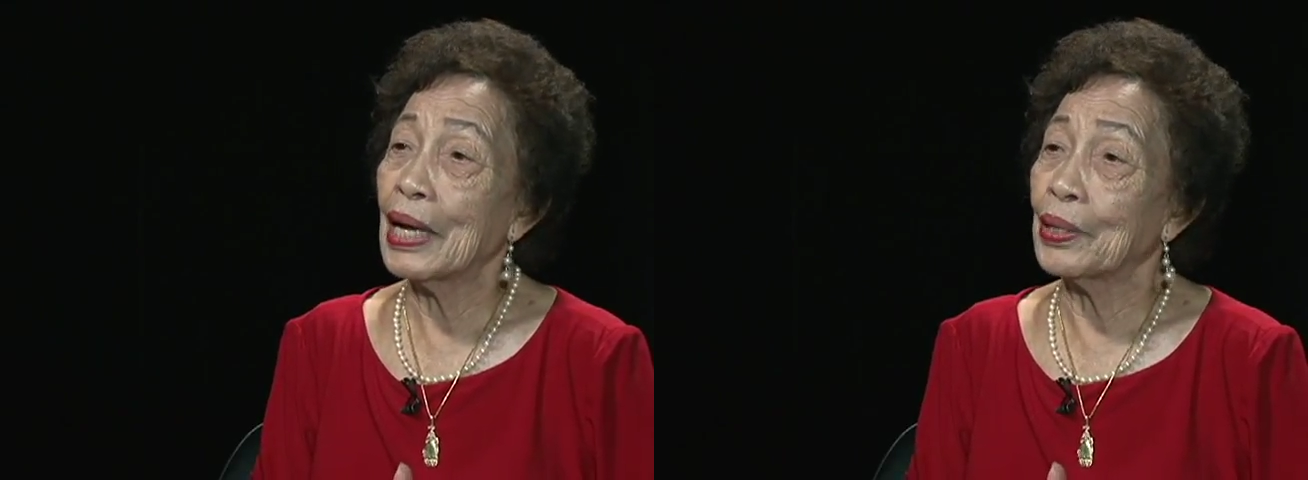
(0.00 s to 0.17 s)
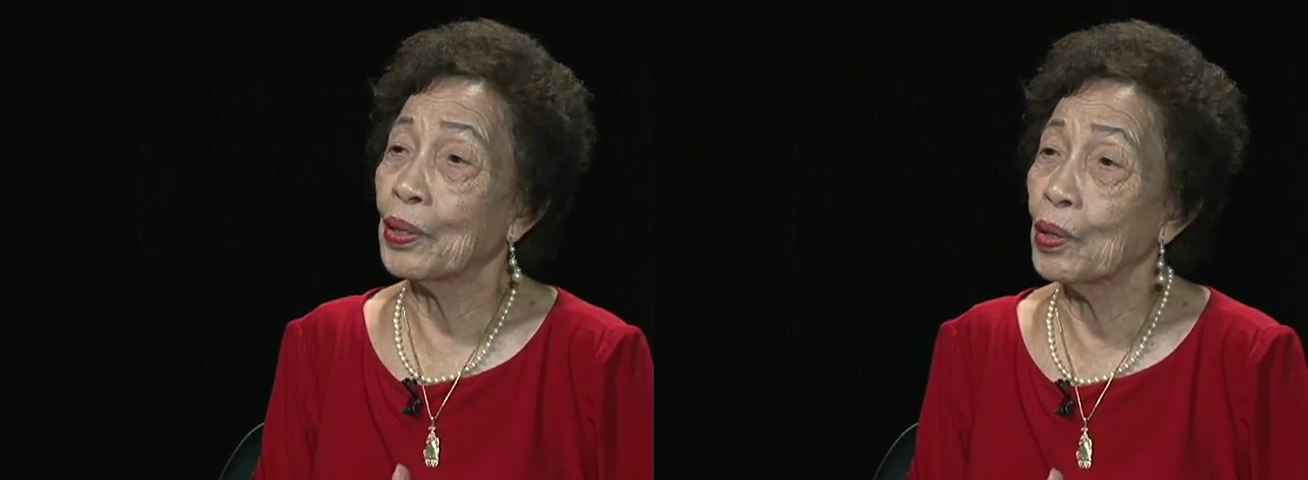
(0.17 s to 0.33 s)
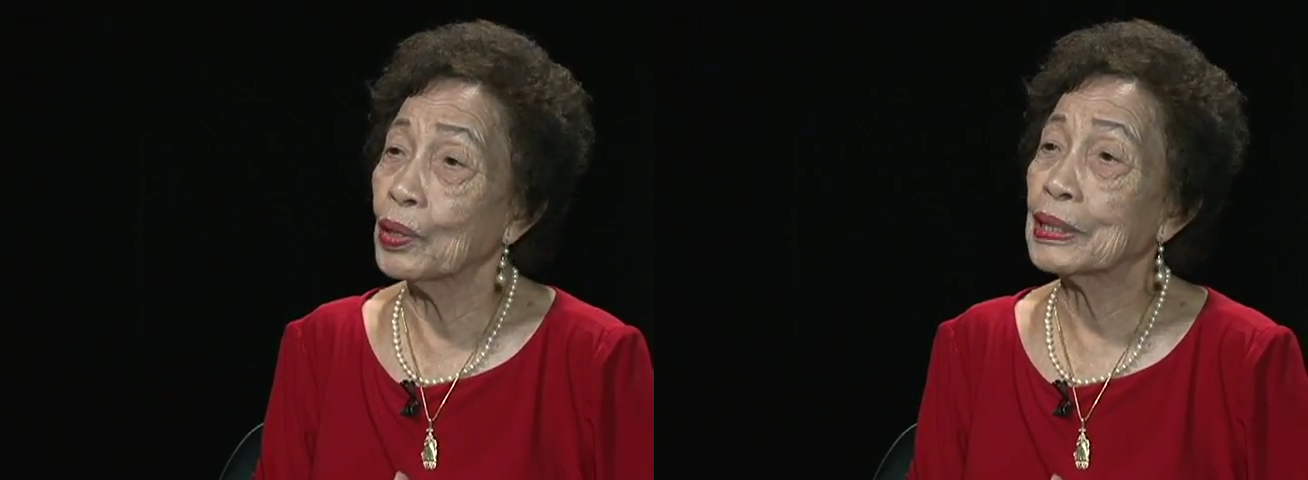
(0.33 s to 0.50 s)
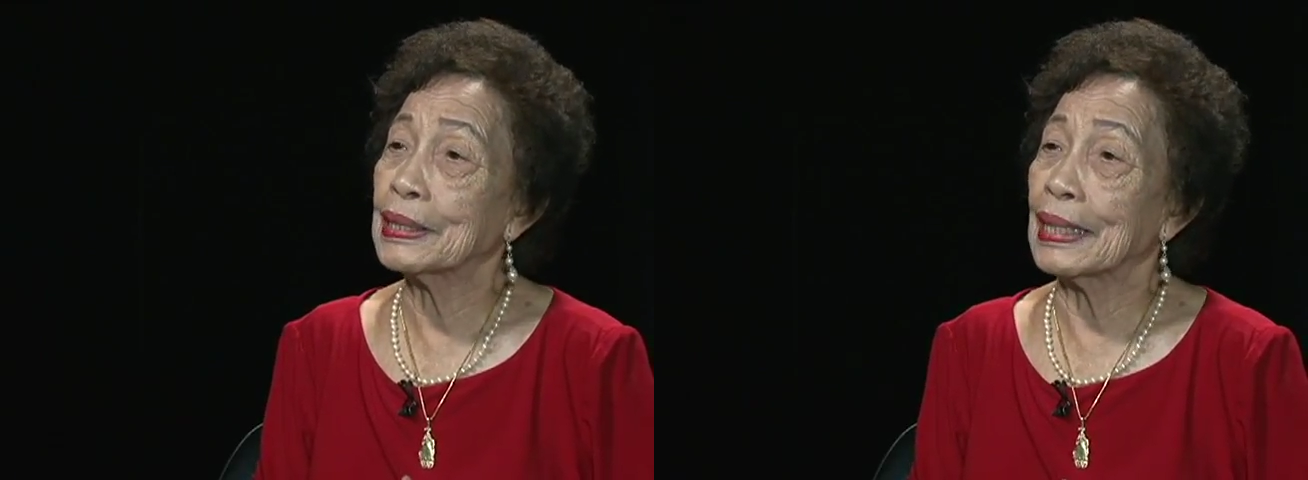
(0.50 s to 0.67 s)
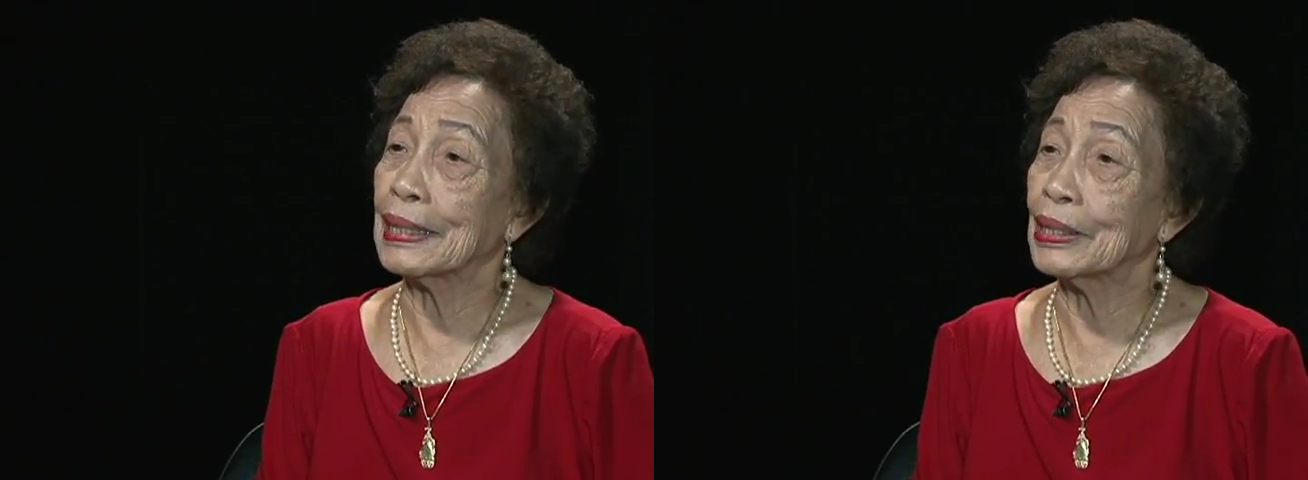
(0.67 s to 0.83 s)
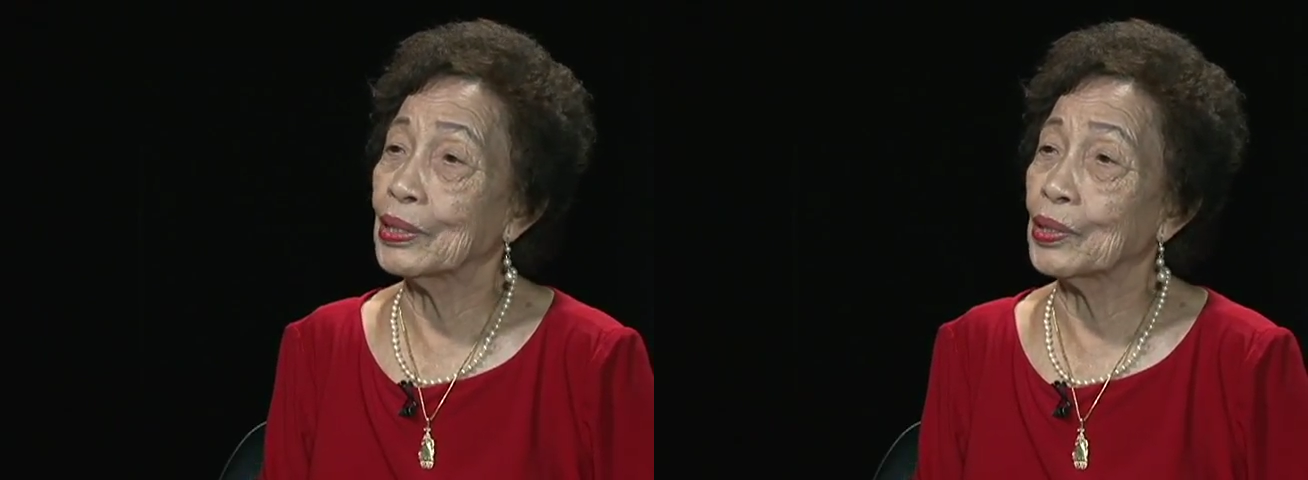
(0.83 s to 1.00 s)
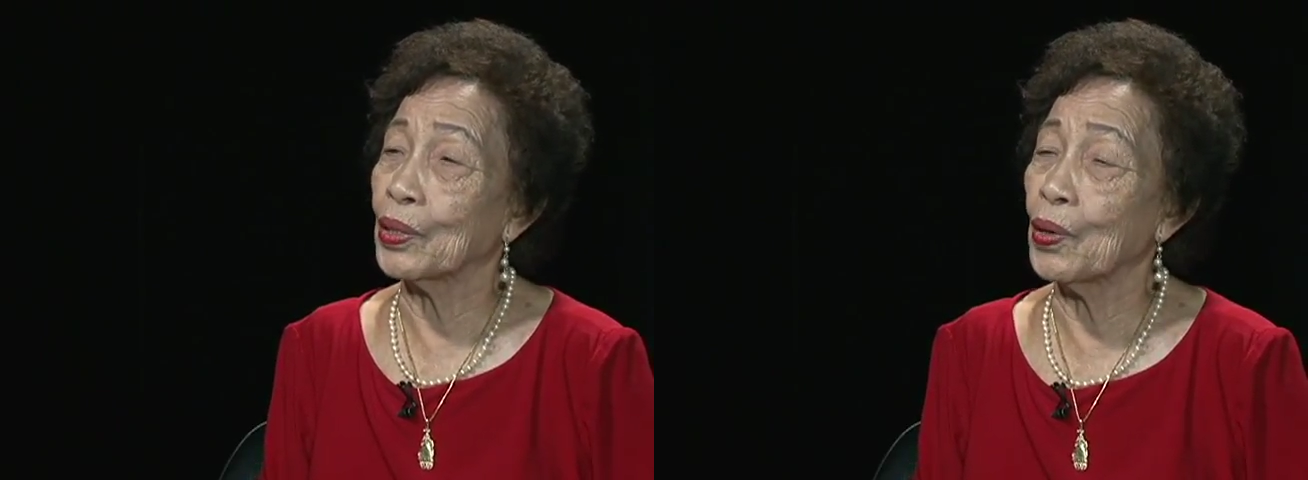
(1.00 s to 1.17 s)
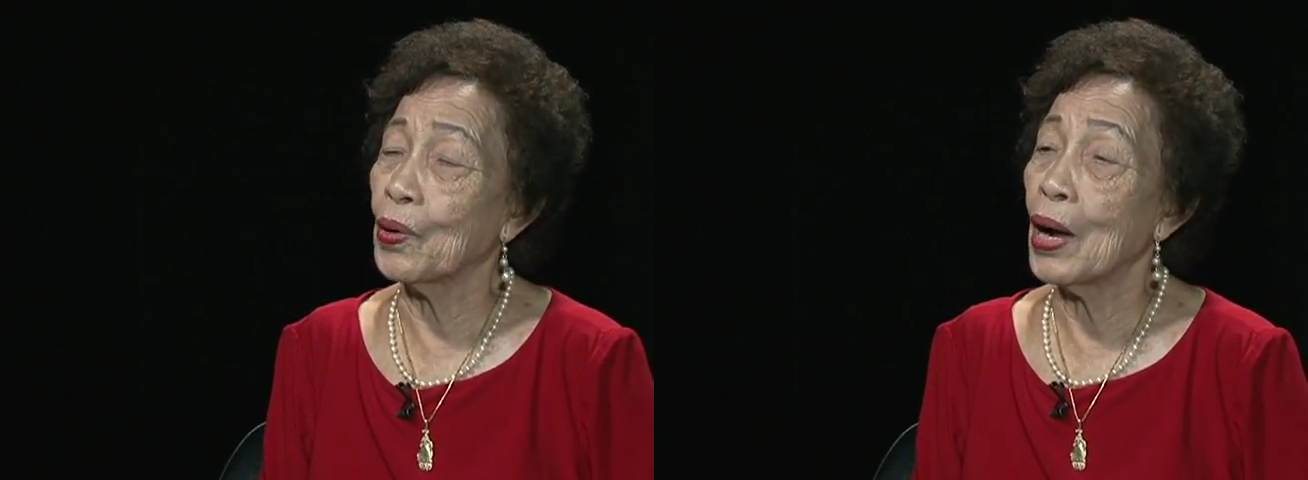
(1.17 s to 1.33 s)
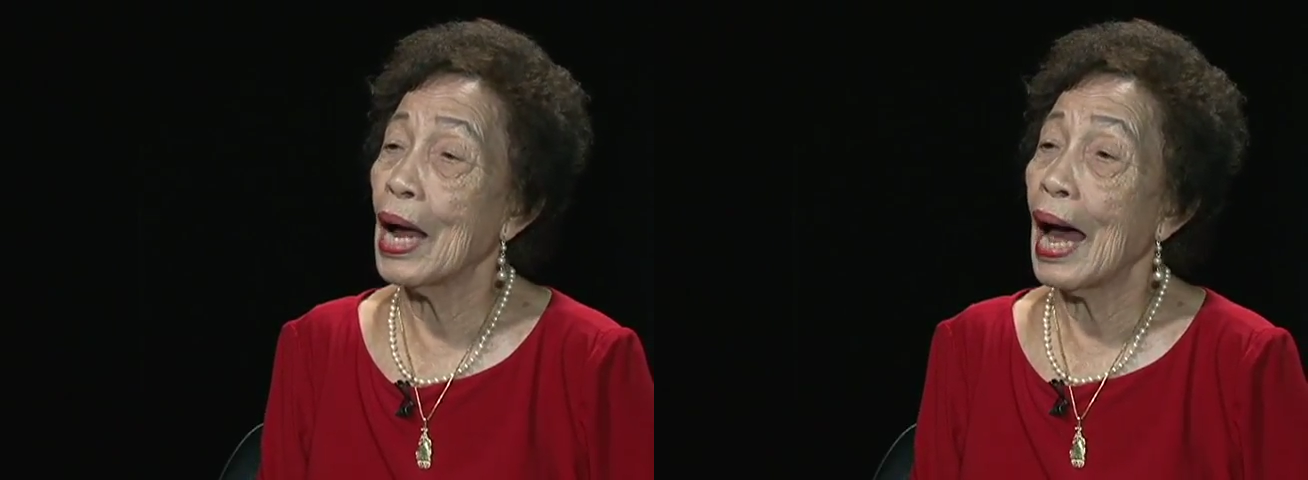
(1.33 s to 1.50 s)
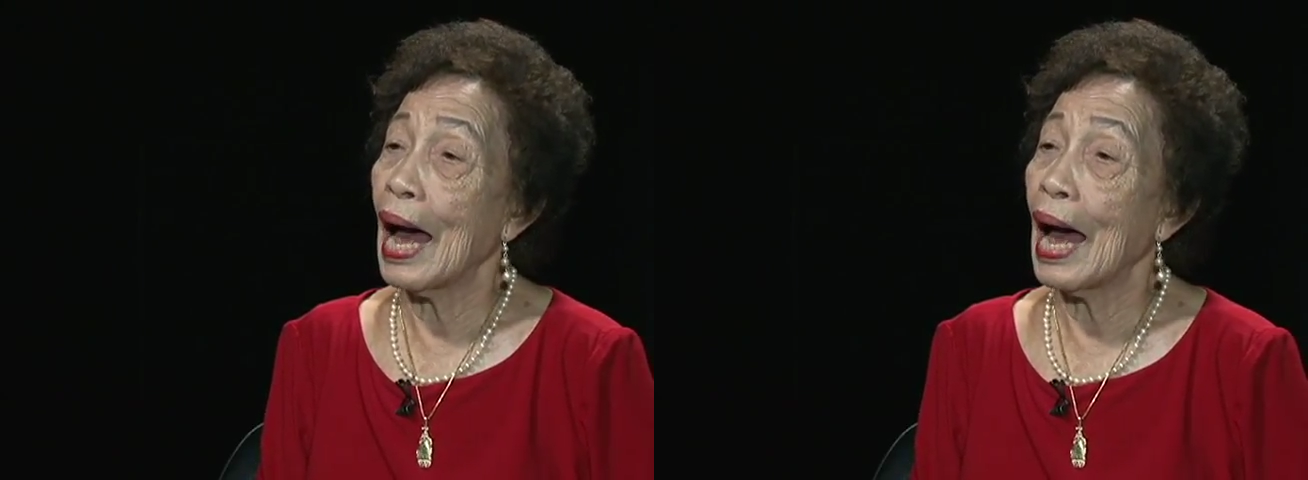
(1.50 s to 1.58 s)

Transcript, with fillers: knows that, you know,